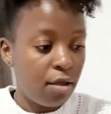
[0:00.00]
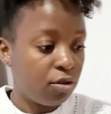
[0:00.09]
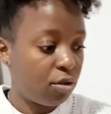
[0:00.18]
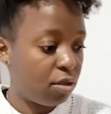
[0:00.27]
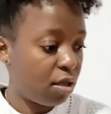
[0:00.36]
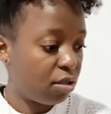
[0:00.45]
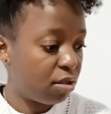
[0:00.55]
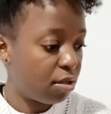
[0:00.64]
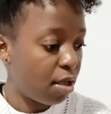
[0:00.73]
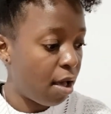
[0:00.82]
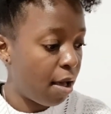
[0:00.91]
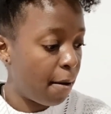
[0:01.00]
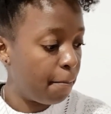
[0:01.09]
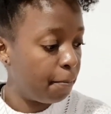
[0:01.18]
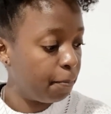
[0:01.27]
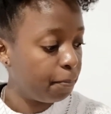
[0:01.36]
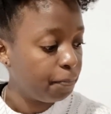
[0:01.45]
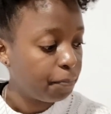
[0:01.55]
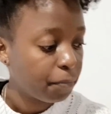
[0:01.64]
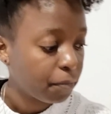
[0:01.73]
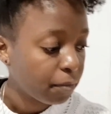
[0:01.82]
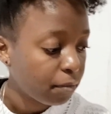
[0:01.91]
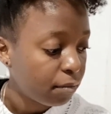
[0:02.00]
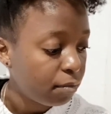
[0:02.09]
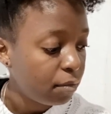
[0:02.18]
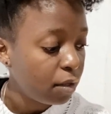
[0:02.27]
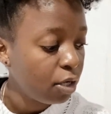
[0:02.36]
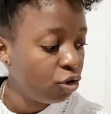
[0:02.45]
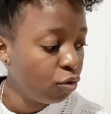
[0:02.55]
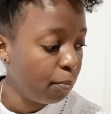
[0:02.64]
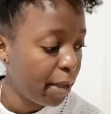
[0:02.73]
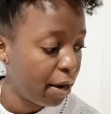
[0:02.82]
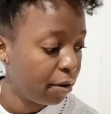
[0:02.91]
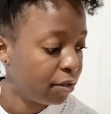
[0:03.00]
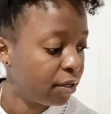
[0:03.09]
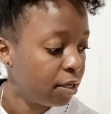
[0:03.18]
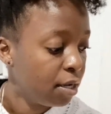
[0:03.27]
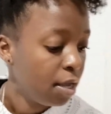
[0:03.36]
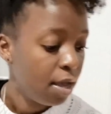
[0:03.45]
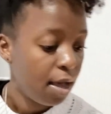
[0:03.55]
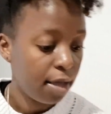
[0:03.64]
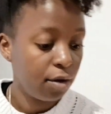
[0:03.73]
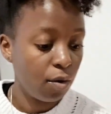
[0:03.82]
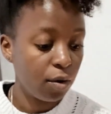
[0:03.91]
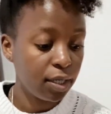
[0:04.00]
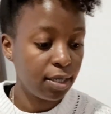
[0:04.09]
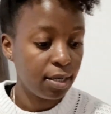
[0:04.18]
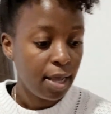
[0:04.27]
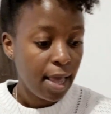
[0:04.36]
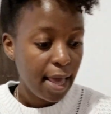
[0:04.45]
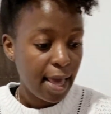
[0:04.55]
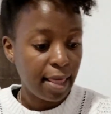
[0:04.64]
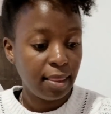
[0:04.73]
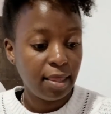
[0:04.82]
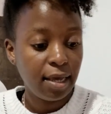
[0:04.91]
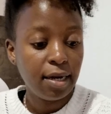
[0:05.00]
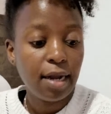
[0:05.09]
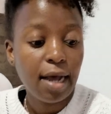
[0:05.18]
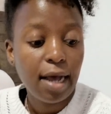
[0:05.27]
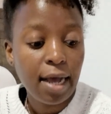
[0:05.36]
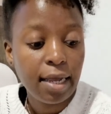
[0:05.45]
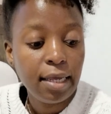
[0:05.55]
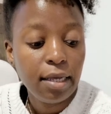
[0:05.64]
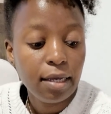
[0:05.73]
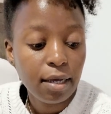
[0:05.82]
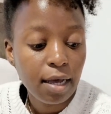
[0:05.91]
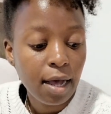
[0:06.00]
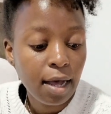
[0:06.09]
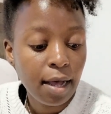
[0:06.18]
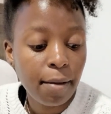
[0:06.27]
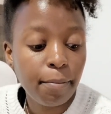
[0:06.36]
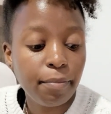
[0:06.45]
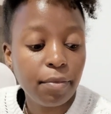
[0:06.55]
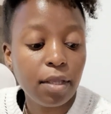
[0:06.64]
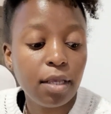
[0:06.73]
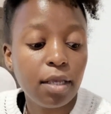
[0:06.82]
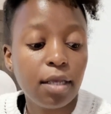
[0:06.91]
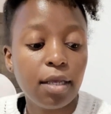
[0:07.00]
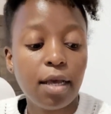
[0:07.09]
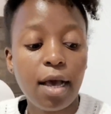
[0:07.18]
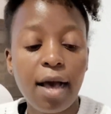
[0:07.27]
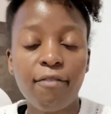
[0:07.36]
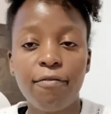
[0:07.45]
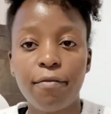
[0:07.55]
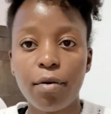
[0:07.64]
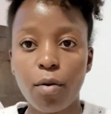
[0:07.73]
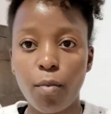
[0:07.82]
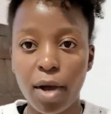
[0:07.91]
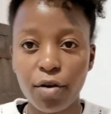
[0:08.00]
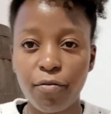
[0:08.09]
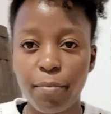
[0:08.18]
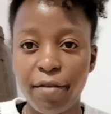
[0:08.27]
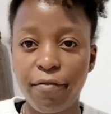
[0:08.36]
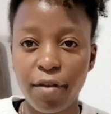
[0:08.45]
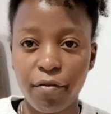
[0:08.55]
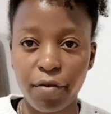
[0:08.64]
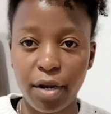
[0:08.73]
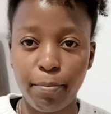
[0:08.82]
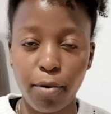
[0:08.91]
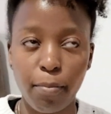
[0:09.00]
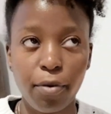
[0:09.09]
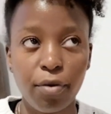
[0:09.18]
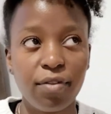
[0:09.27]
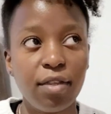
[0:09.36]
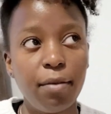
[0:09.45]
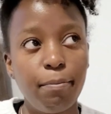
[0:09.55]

So that's 2 pairs I got. And then I have one of my favorite bobos.